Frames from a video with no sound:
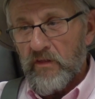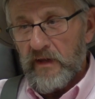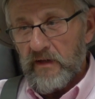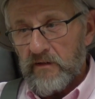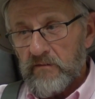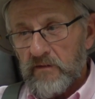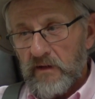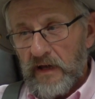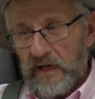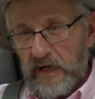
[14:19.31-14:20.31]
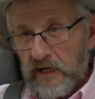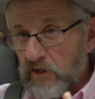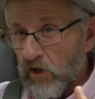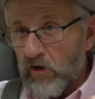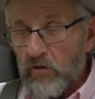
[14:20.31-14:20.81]
that I
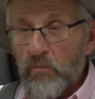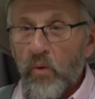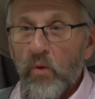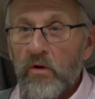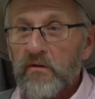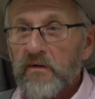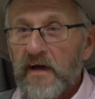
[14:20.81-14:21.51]
needed to learn more.